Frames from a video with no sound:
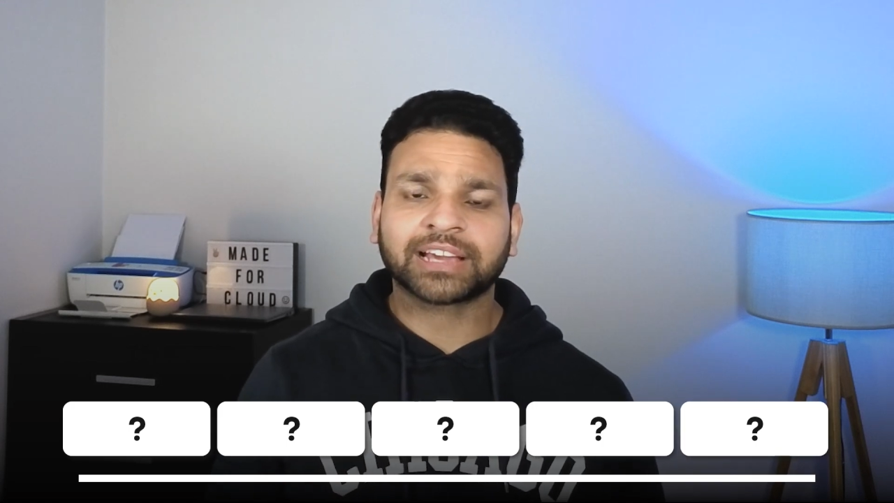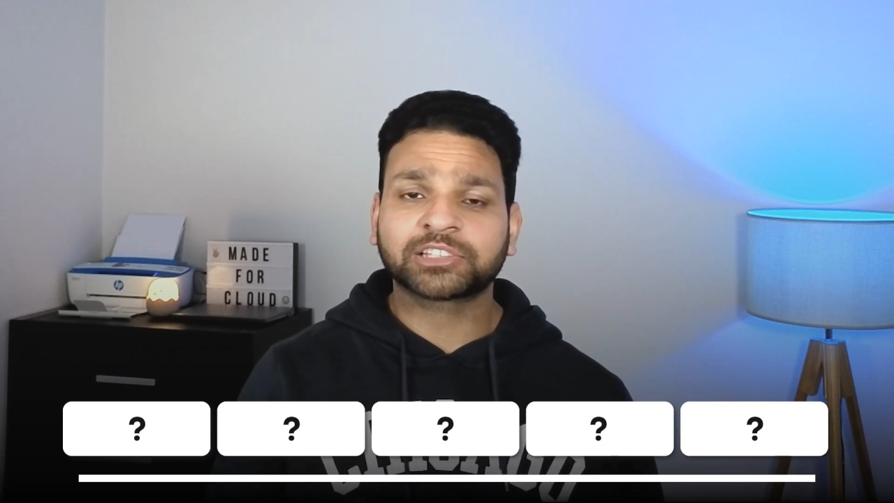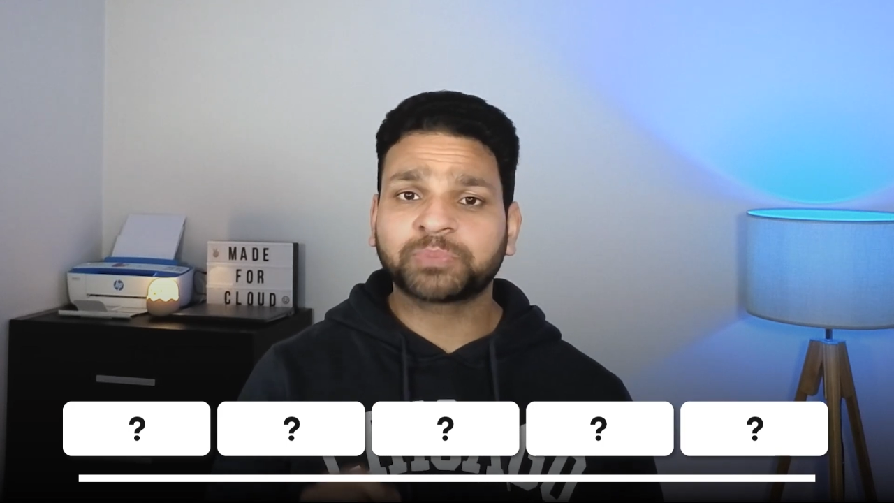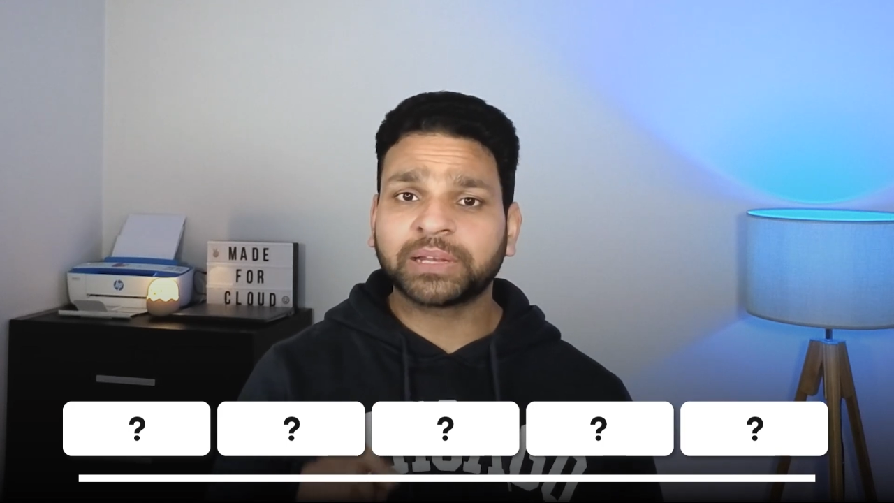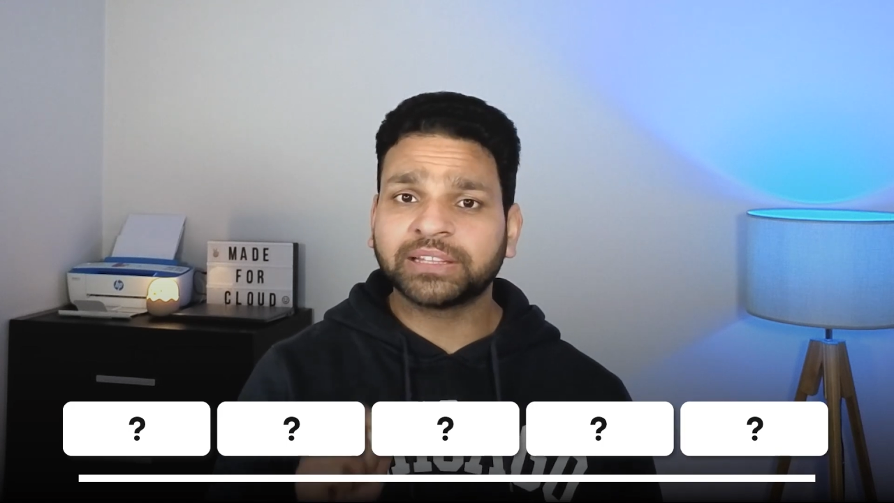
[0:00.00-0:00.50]

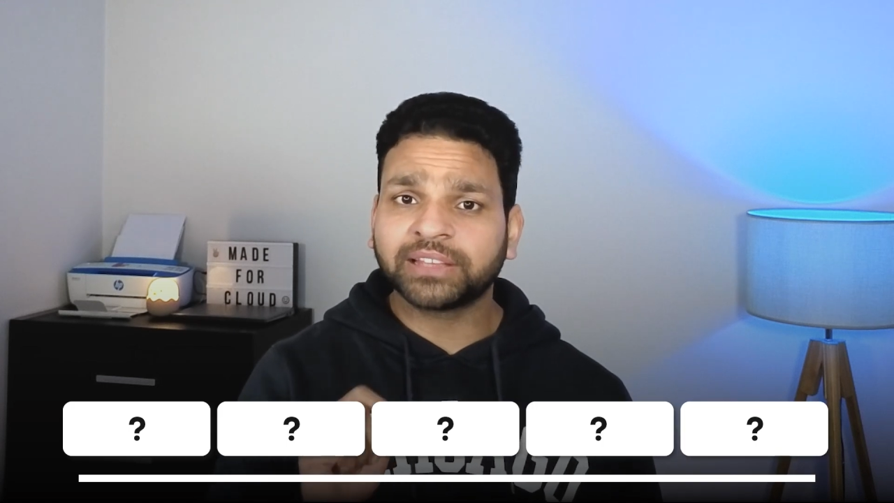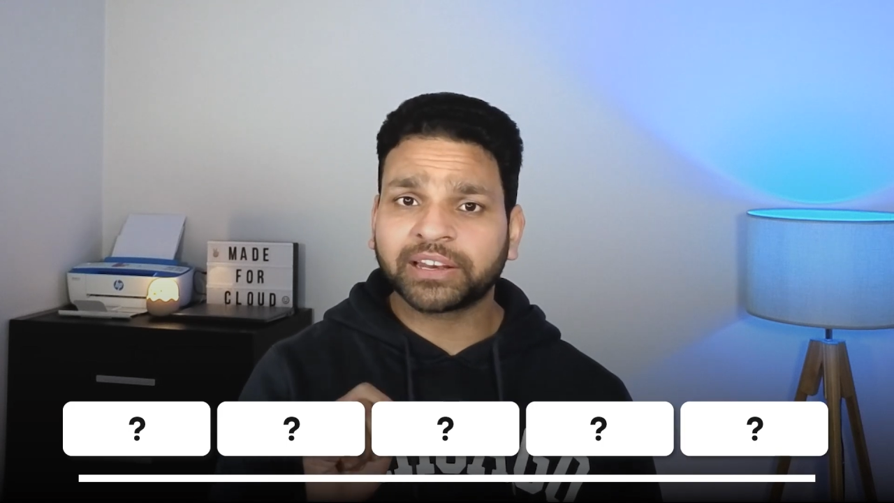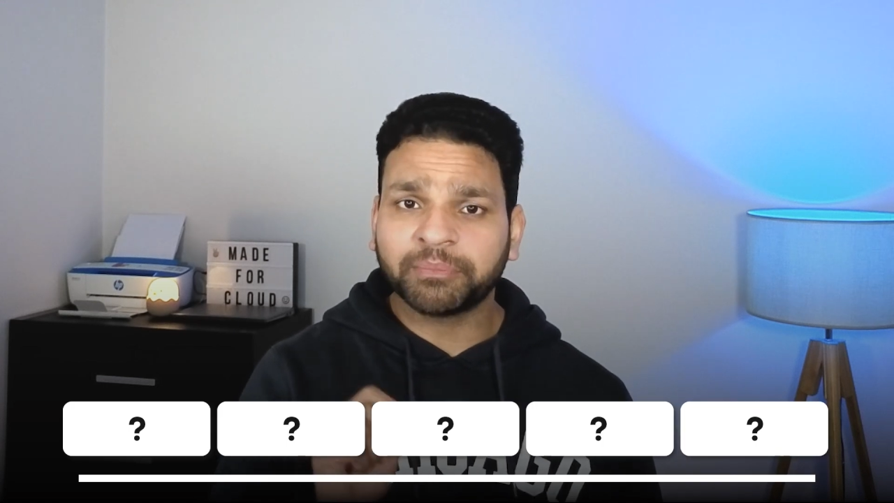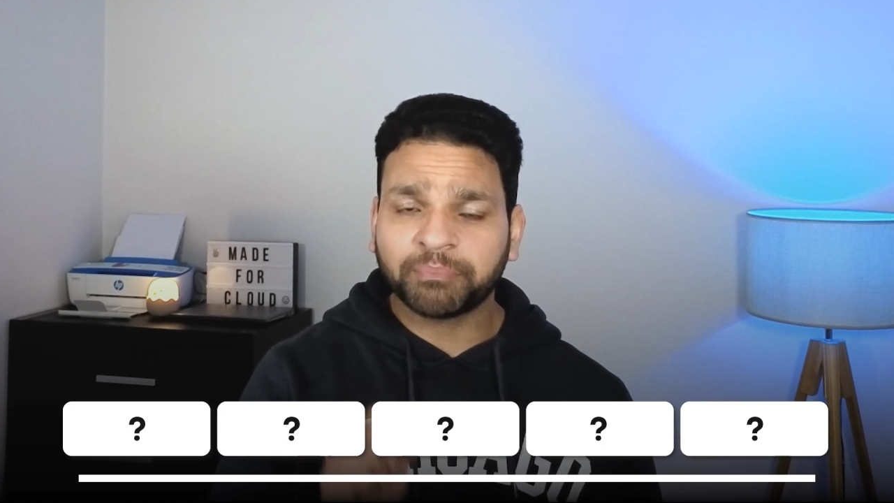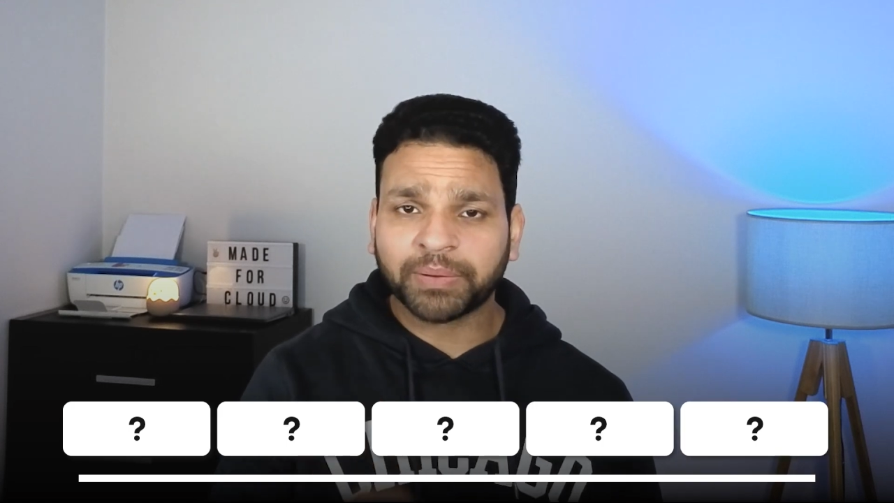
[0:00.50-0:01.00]
explain
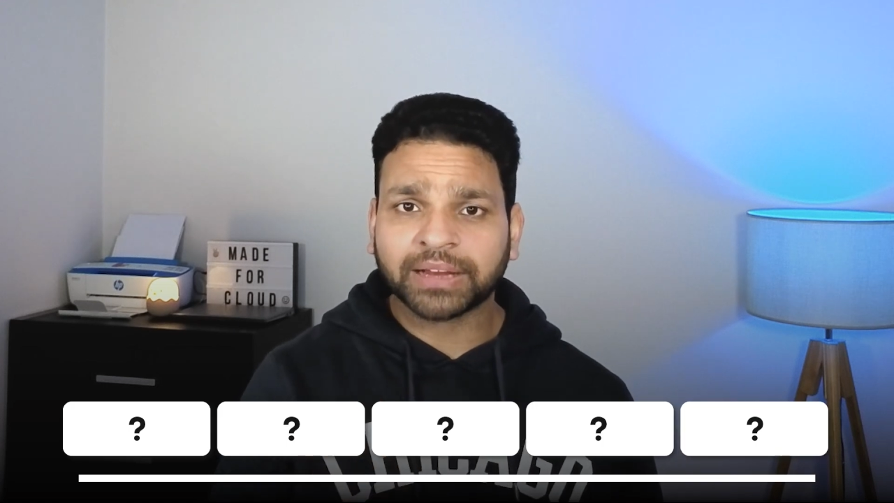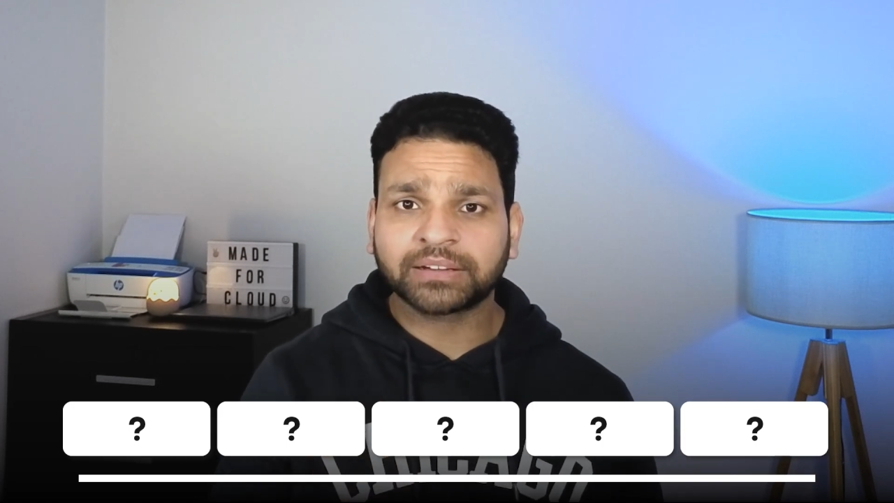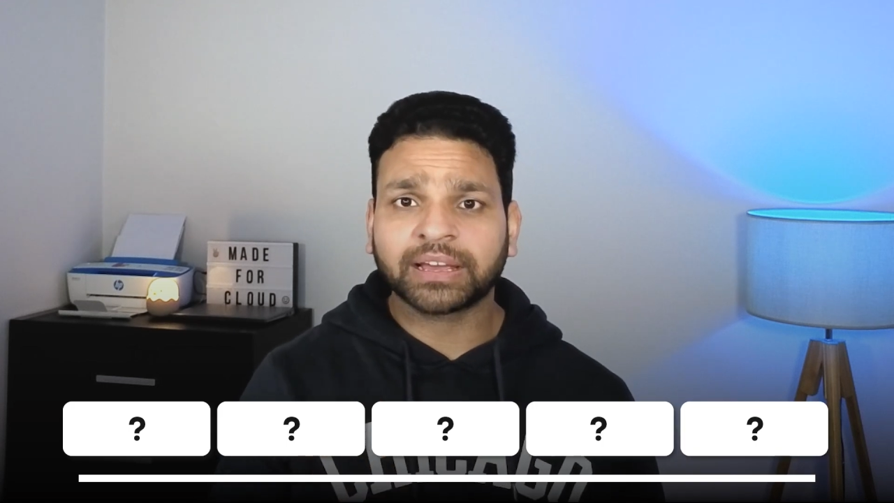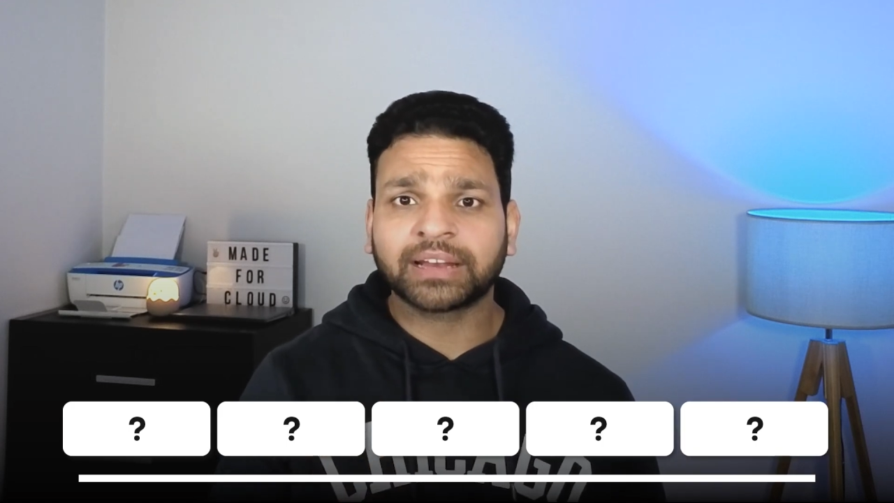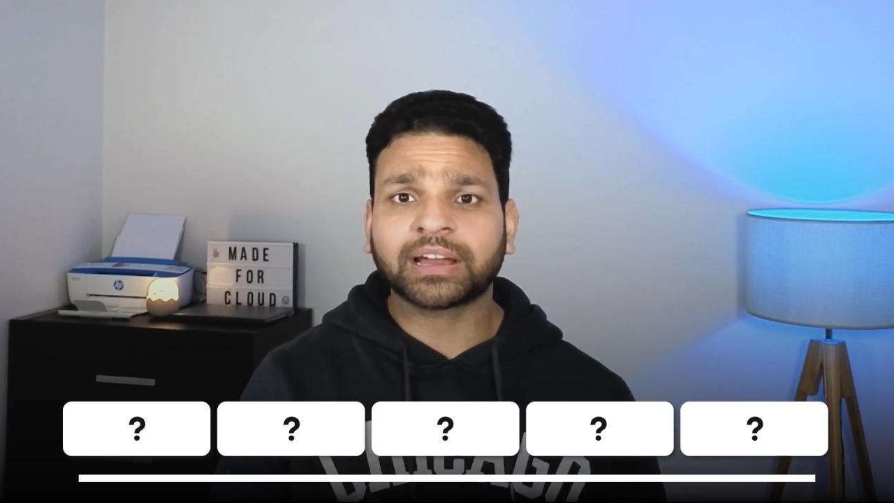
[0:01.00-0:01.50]
their
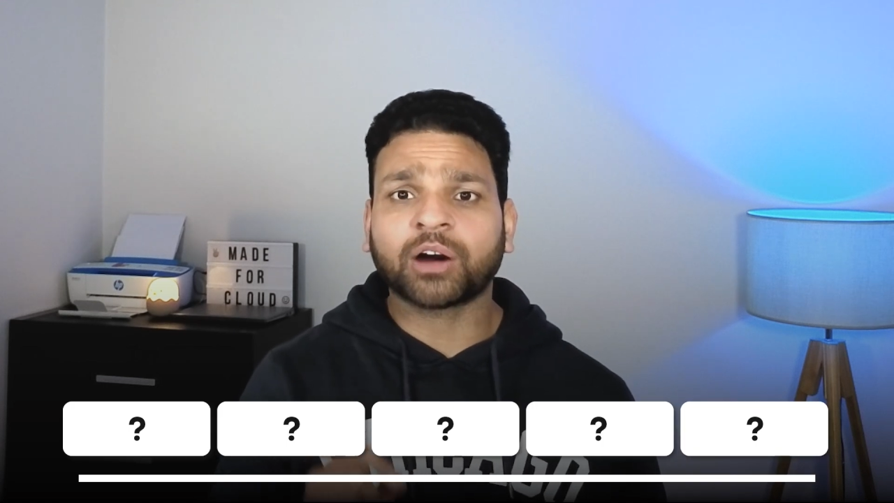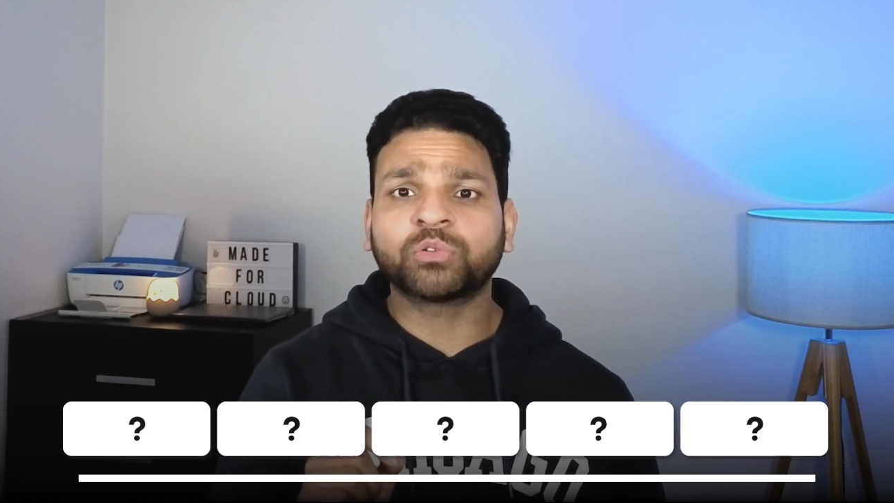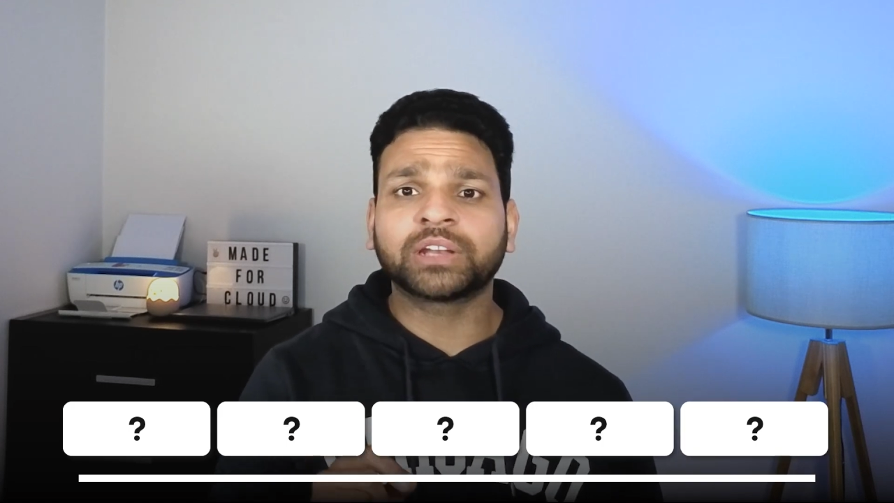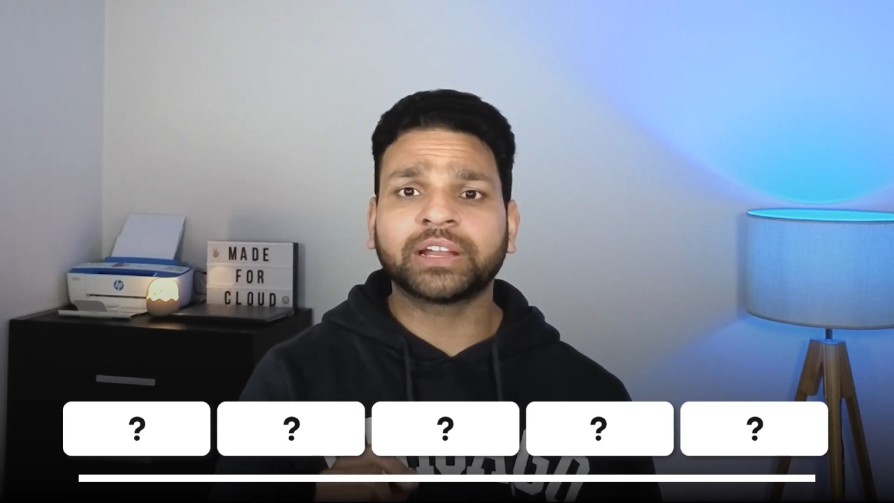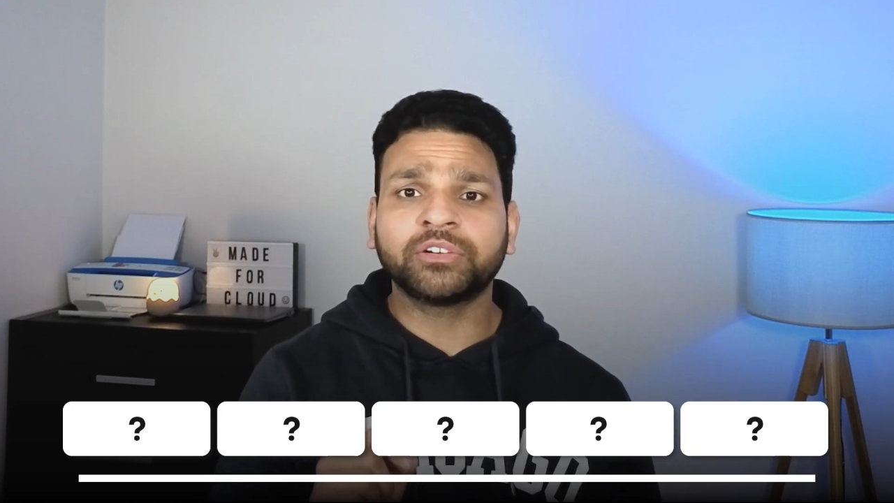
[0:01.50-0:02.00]
impact and
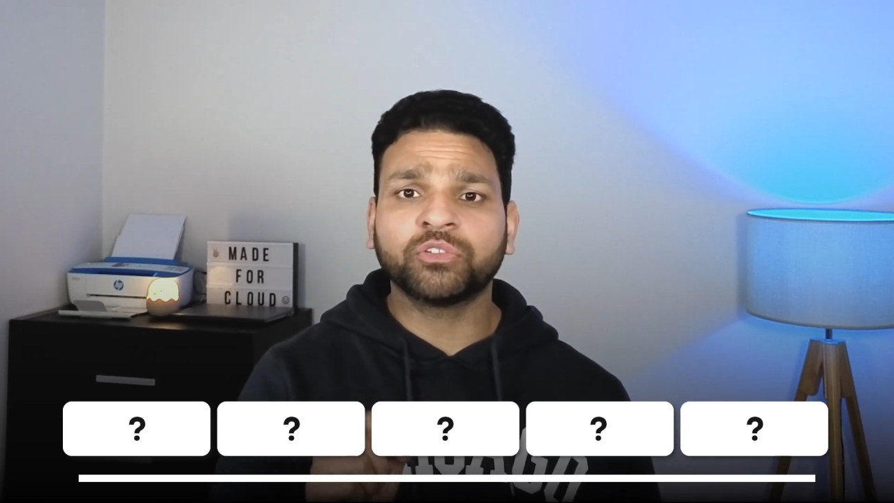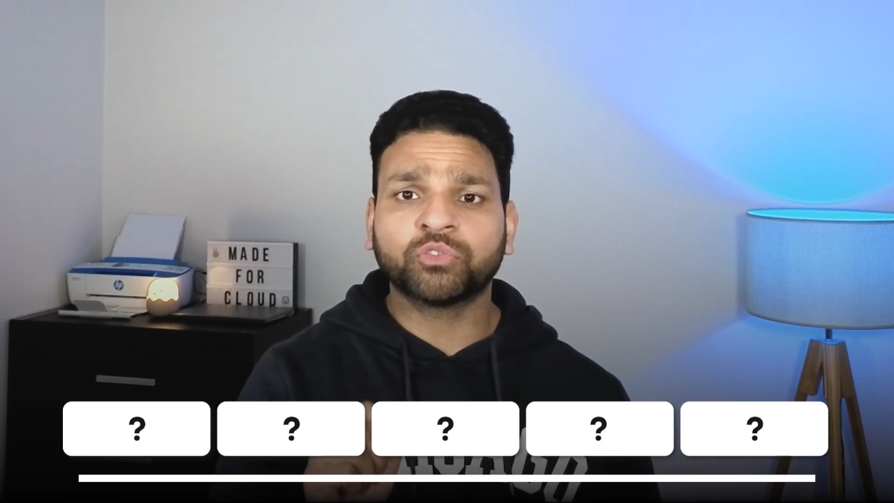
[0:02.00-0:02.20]
outline